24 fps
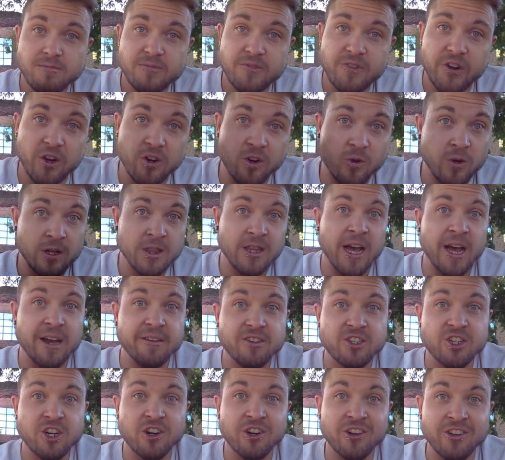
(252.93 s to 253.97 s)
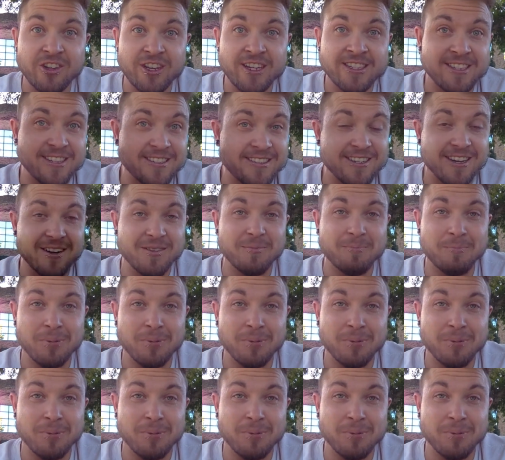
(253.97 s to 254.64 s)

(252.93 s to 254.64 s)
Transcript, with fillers: If you don't know what LiveJournal is, it's a